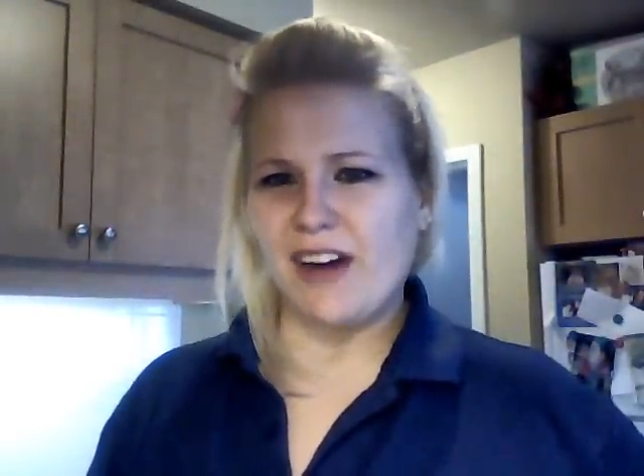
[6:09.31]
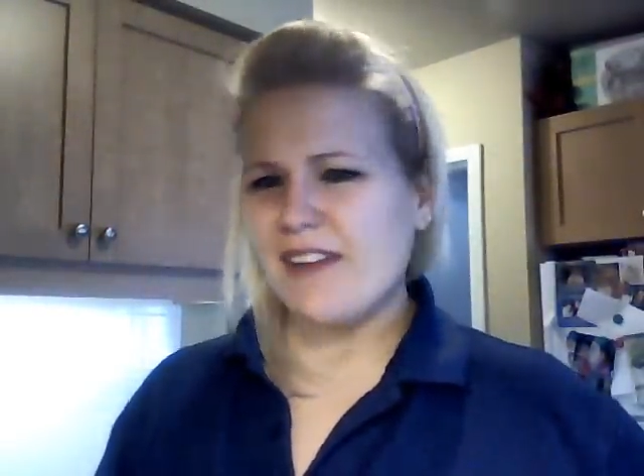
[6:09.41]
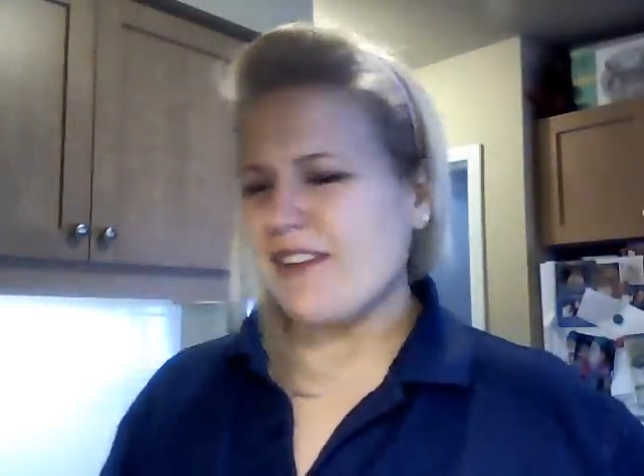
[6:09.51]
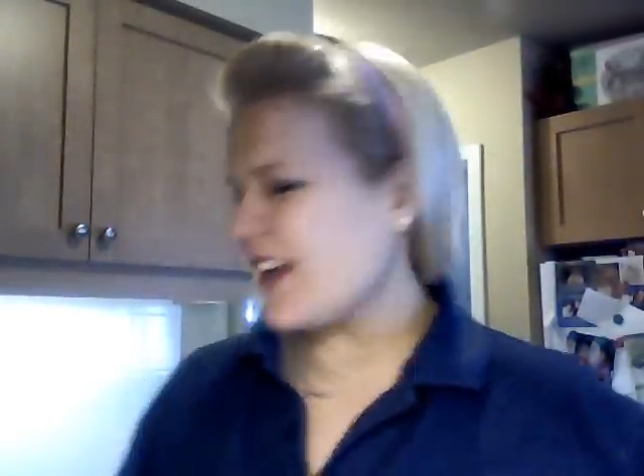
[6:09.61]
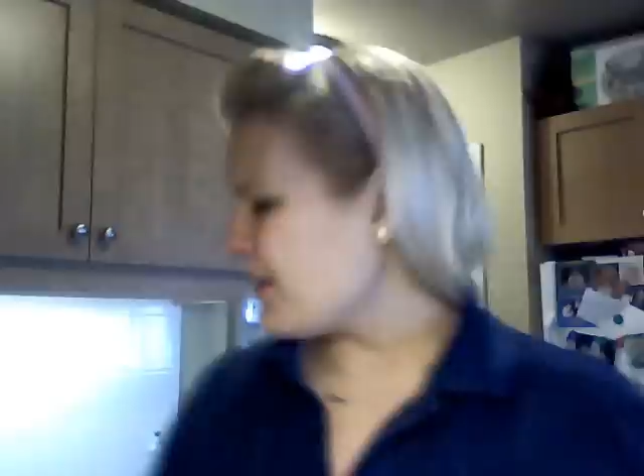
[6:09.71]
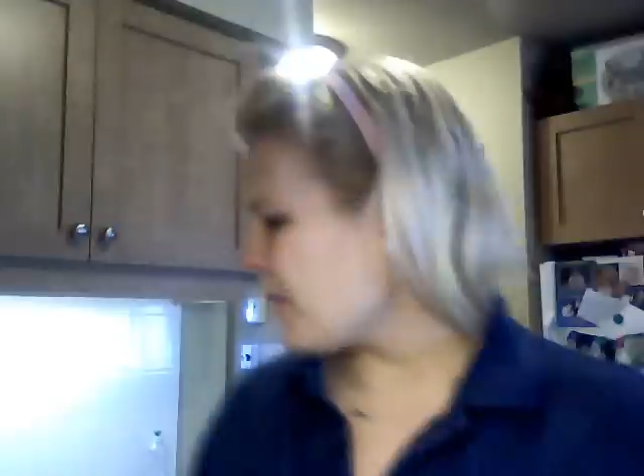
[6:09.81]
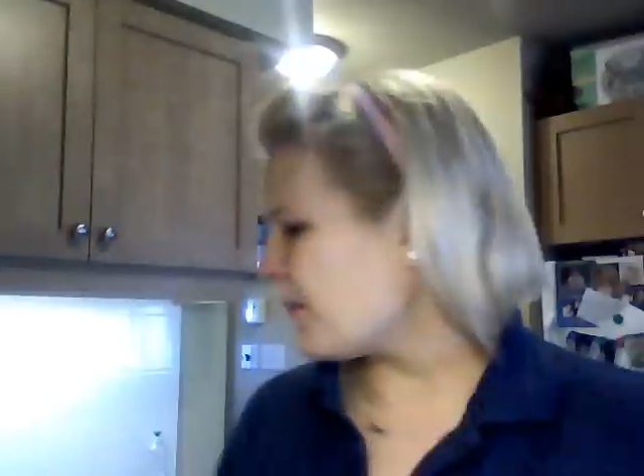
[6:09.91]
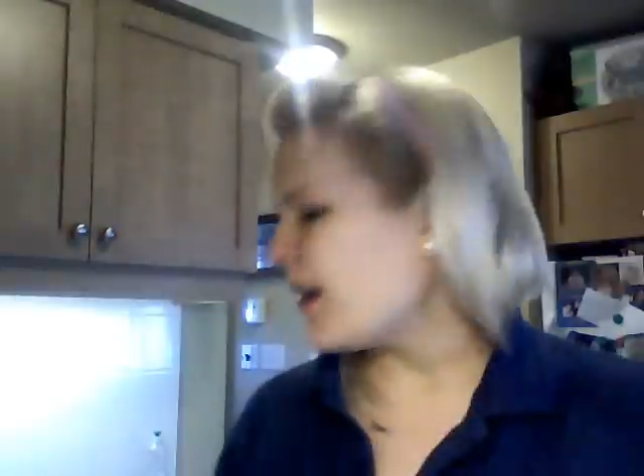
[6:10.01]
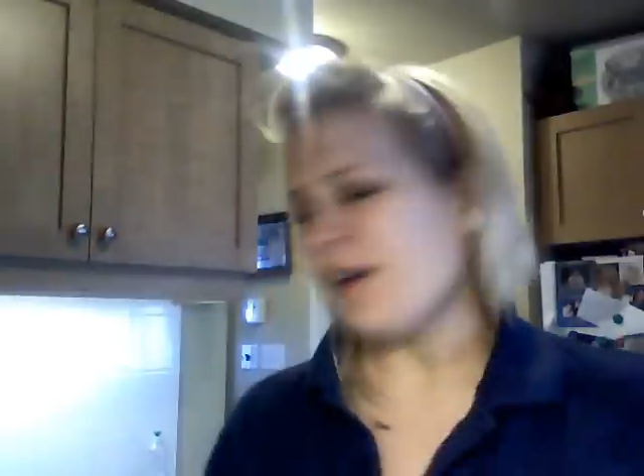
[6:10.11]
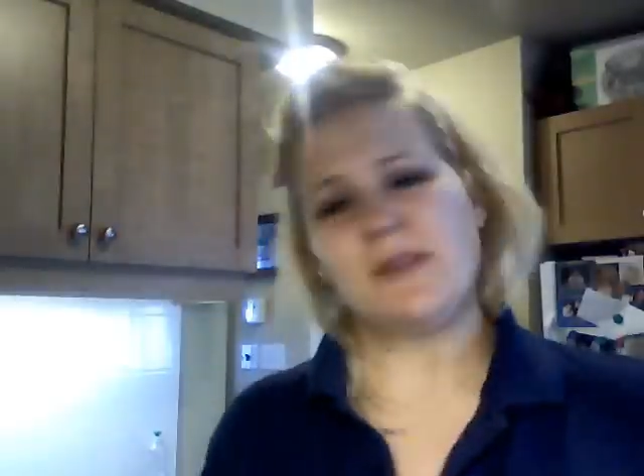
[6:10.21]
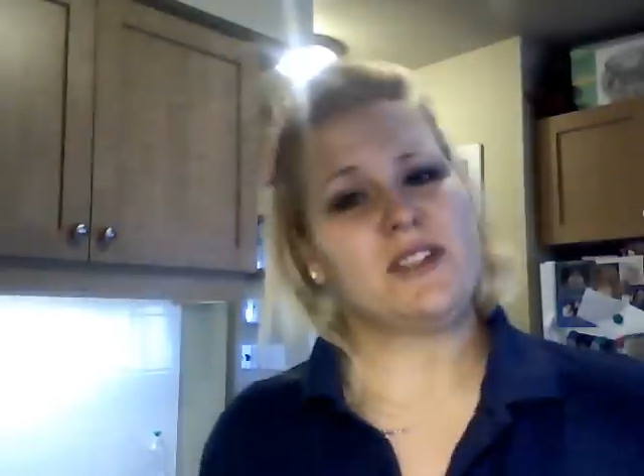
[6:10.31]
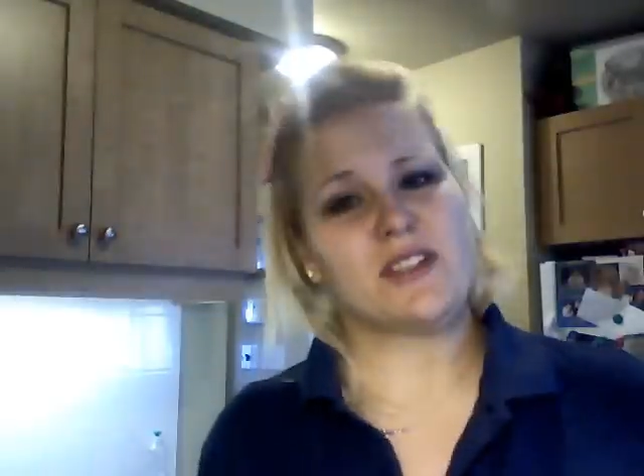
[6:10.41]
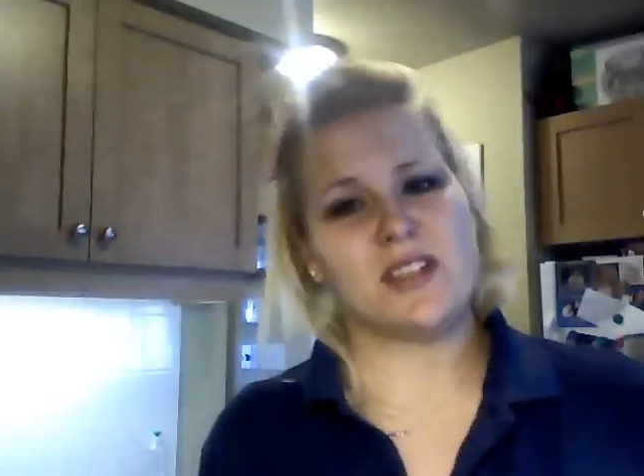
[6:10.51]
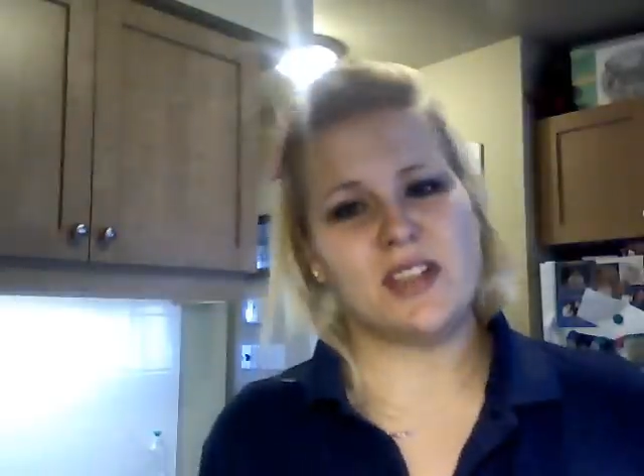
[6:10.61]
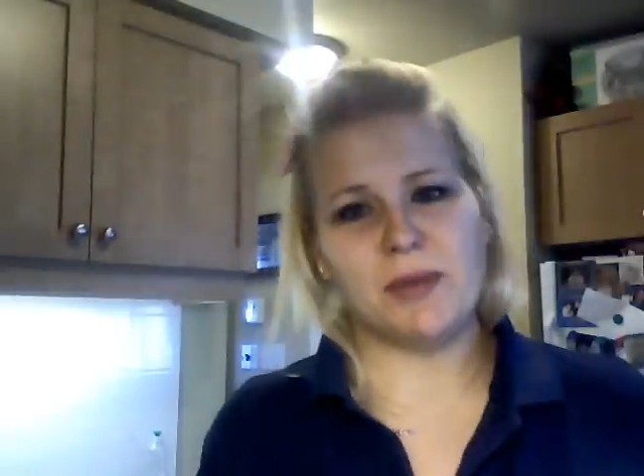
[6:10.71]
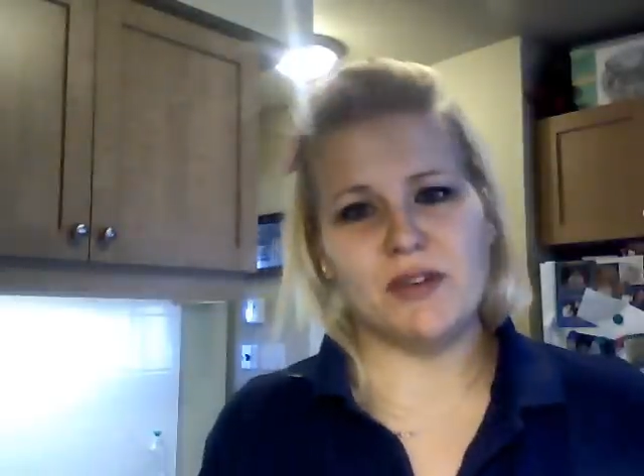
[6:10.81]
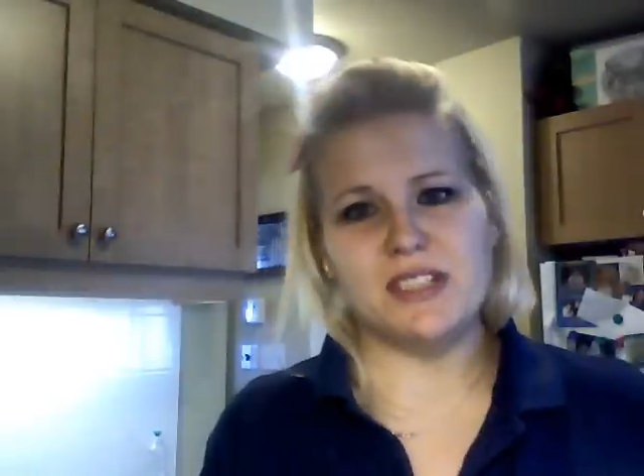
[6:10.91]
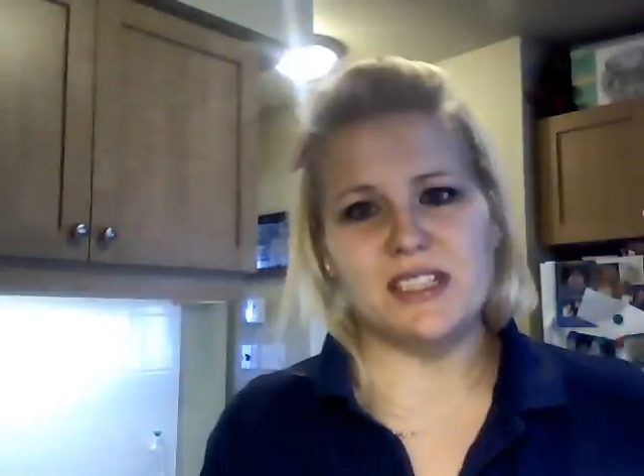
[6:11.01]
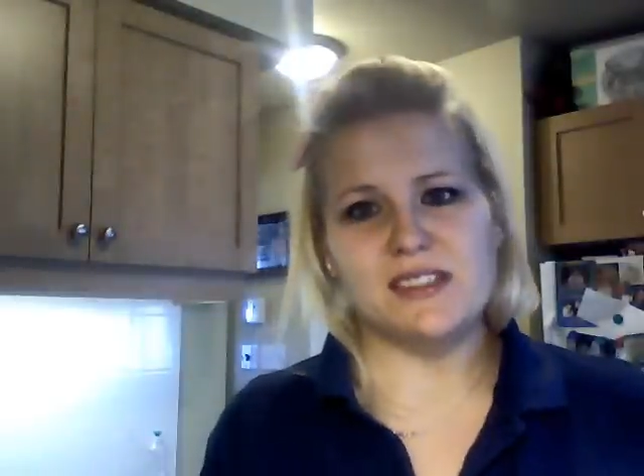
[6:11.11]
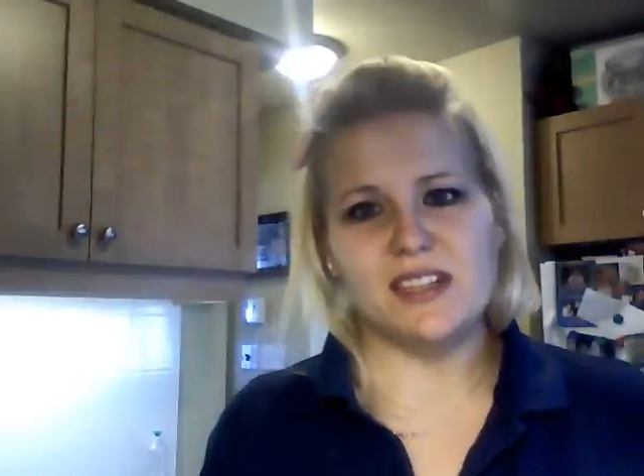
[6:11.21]
I can't remember how much
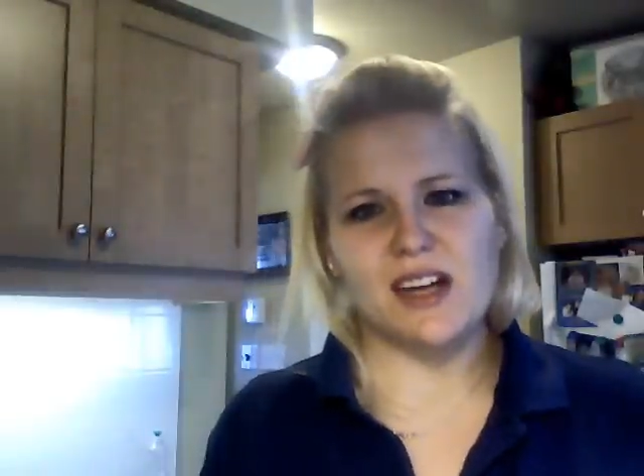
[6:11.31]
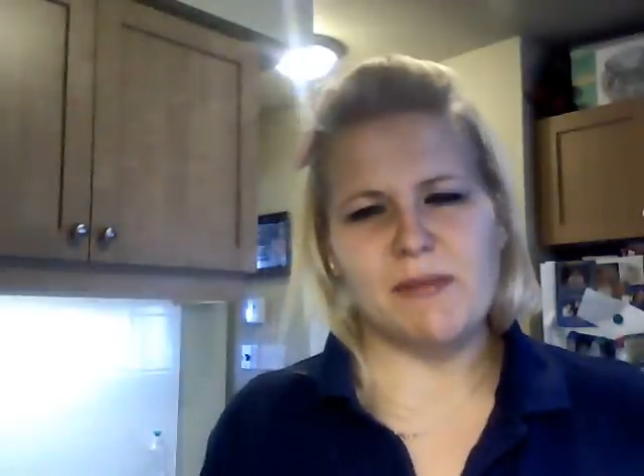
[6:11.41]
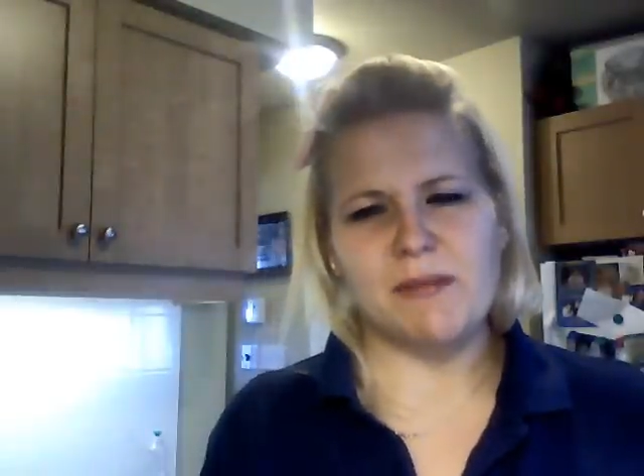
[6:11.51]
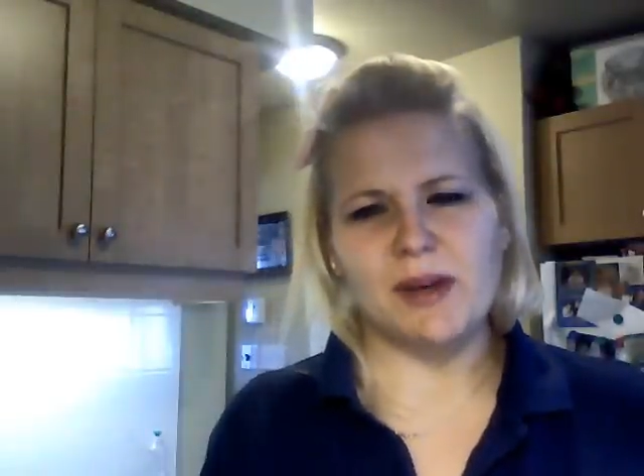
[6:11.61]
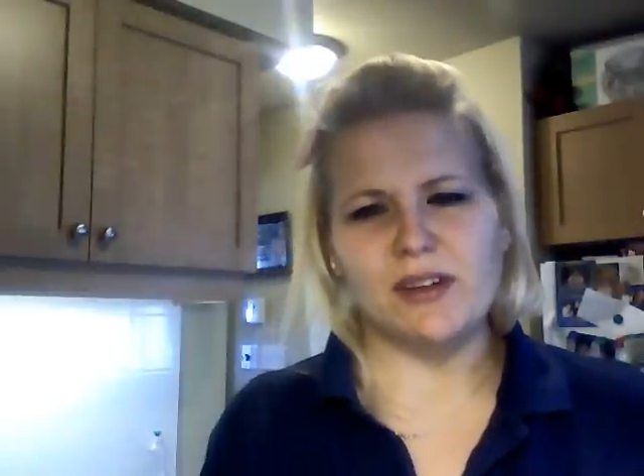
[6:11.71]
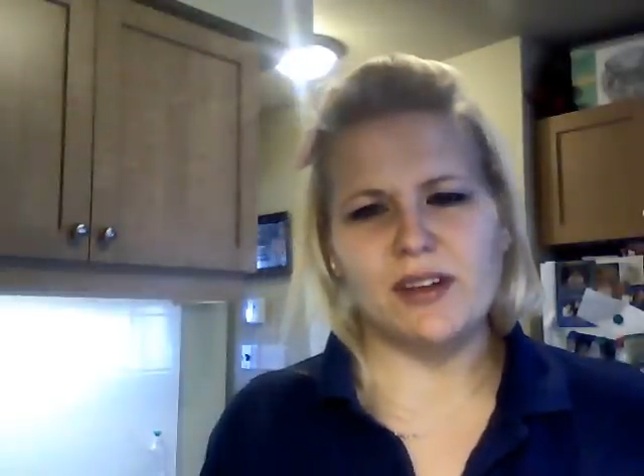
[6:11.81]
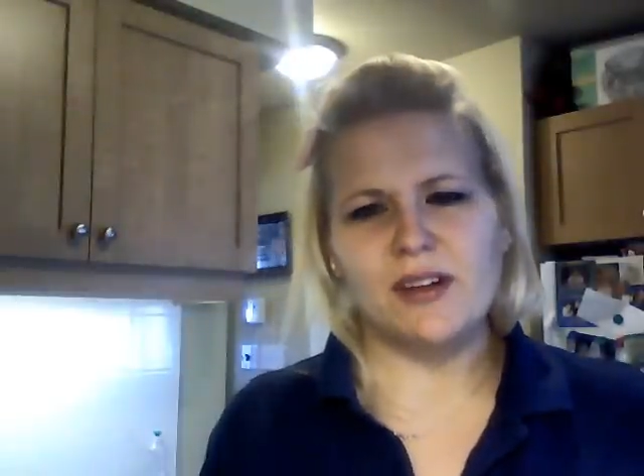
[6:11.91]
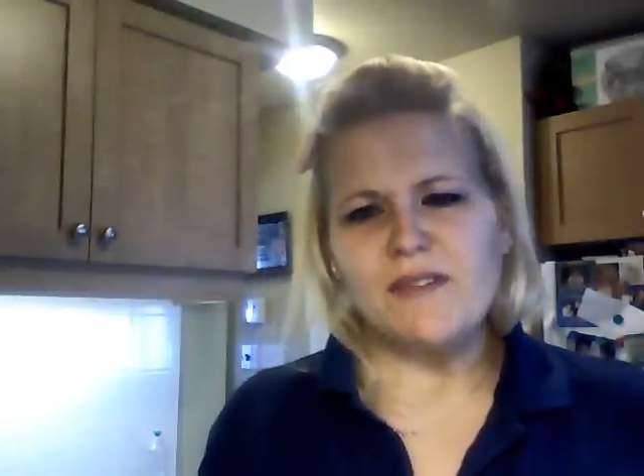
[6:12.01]
protein's in a cup of milk,